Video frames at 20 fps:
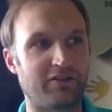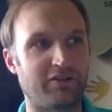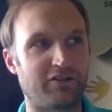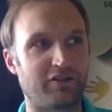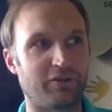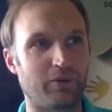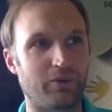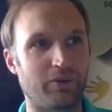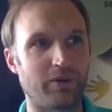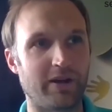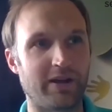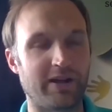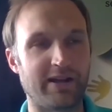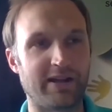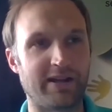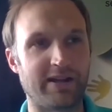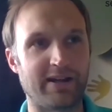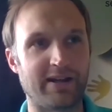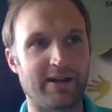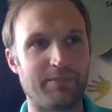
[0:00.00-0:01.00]
So
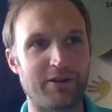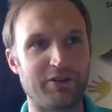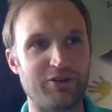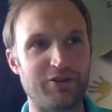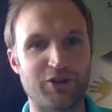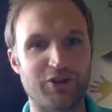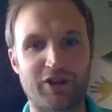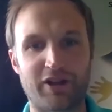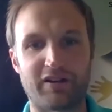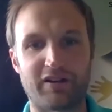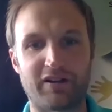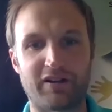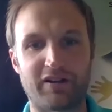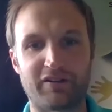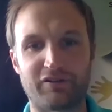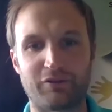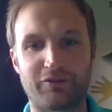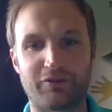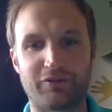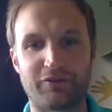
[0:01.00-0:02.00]
I'm a Newcastle
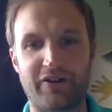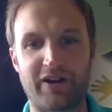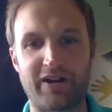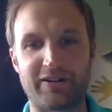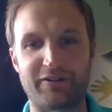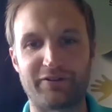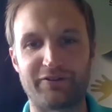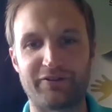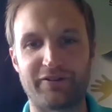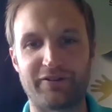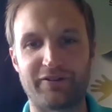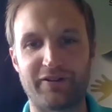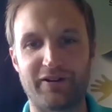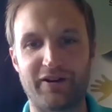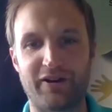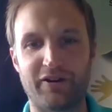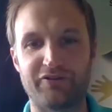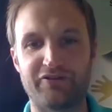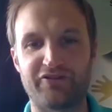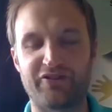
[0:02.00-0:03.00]
fan,
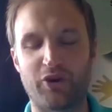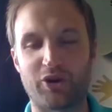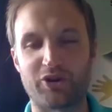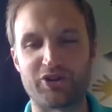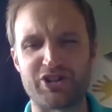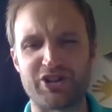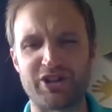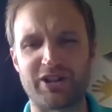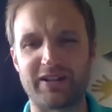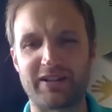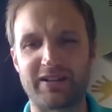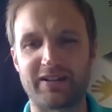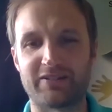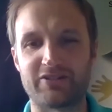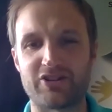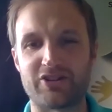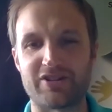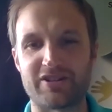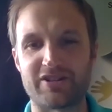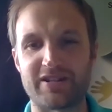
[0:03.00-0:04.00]
unfortunately, I
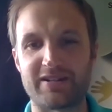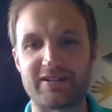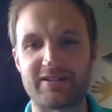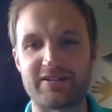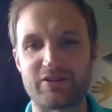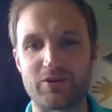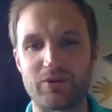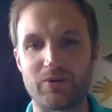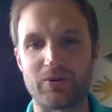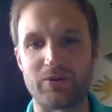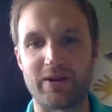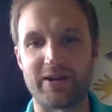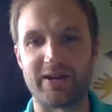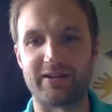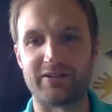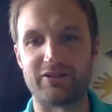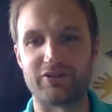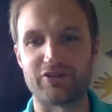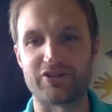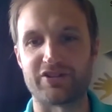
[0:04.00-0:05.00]
should say. So
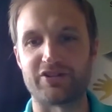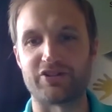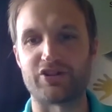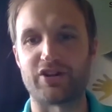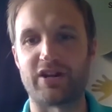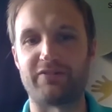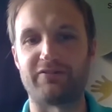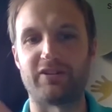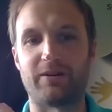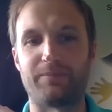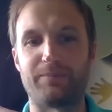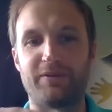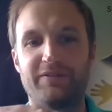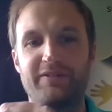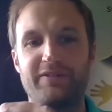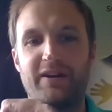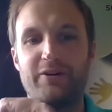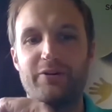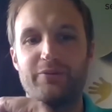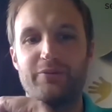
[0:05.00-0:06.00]
used to travel up
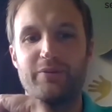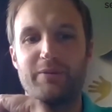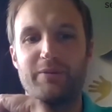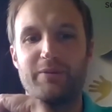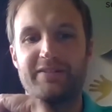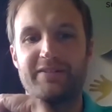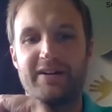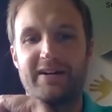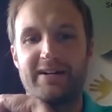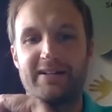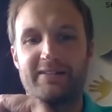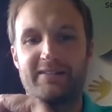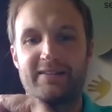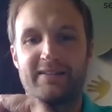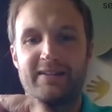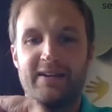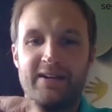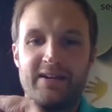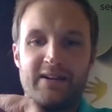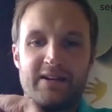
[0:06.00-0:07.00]
and down with my dad
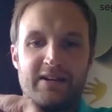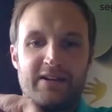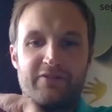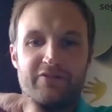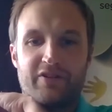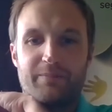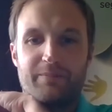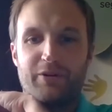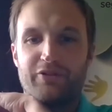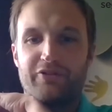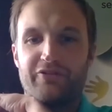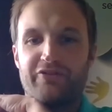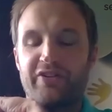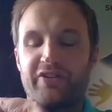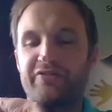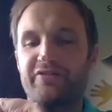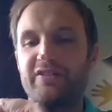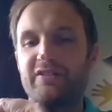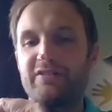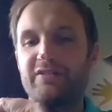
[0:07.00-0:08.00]
for about
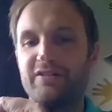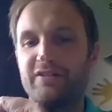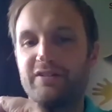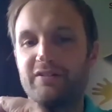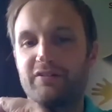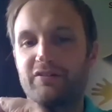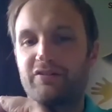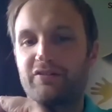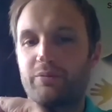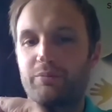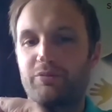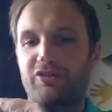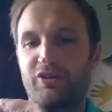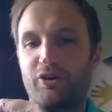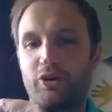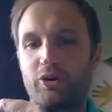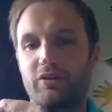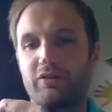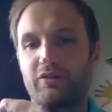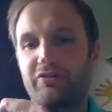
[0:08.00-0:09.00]
15 years from
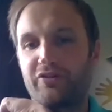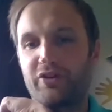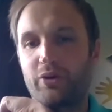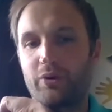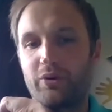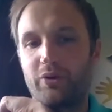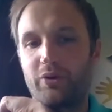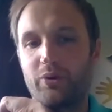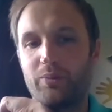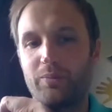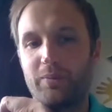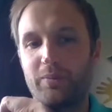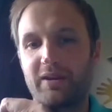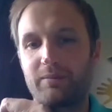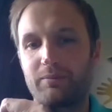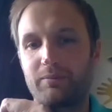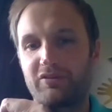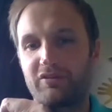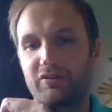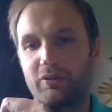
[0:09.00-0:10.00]
Scotland for all the home
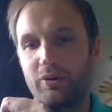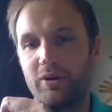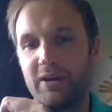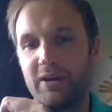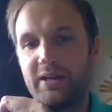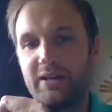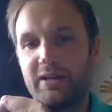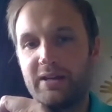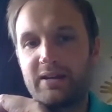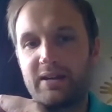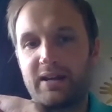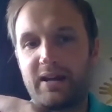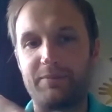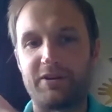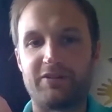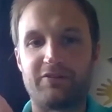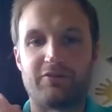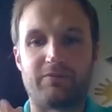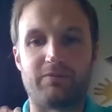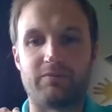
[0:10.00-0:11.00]
games. So, I
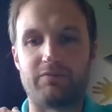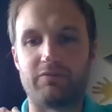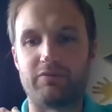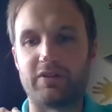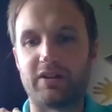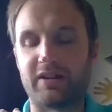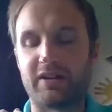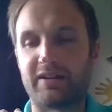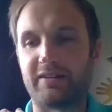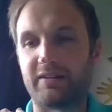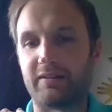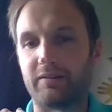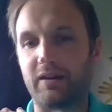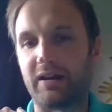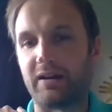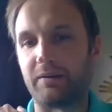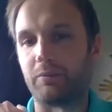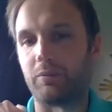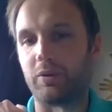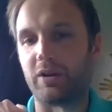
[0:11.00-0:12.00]
mean, really,
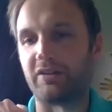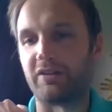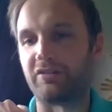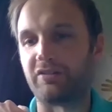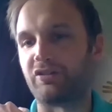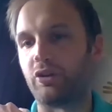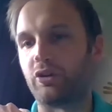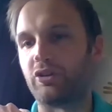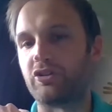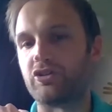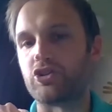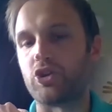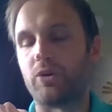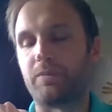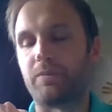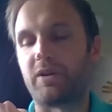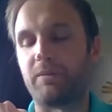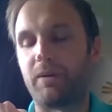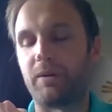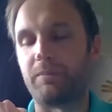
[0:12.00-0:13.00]
when I saw the
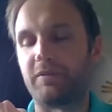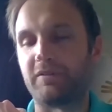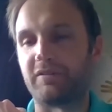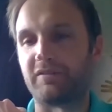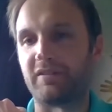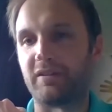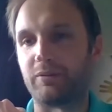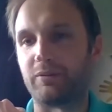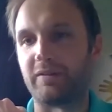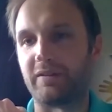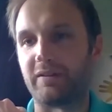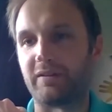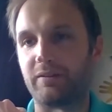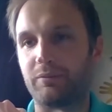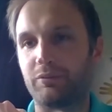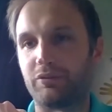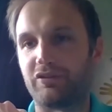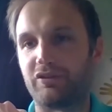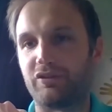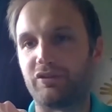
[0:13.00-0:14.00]
job come up at Celtic, it
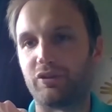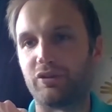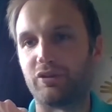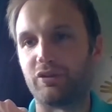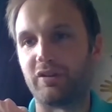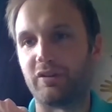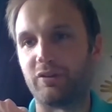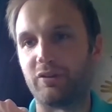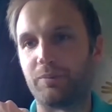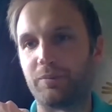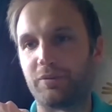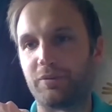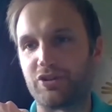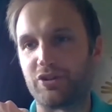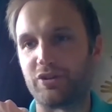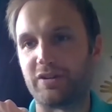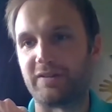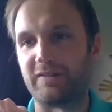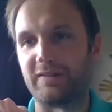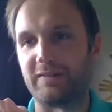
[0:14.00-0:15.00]
was too good an
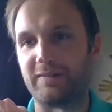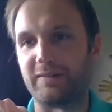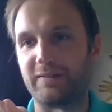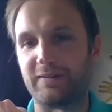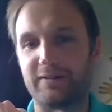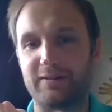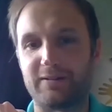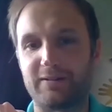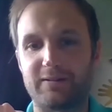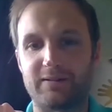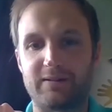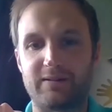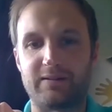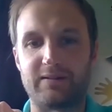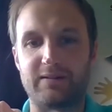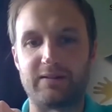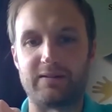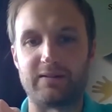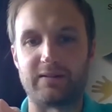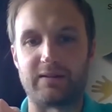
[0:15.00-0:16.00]
opportunity to
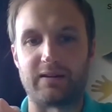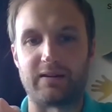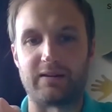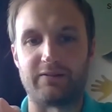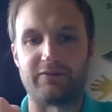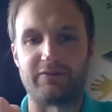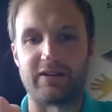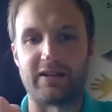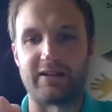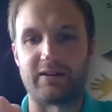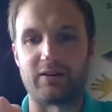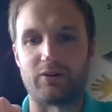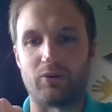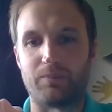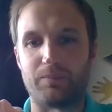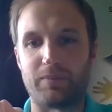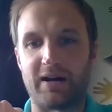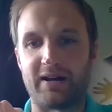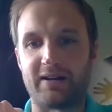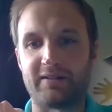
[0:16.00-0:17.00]
kind of let it go
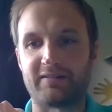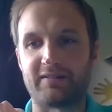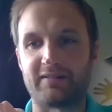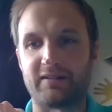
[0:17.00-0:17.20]
past.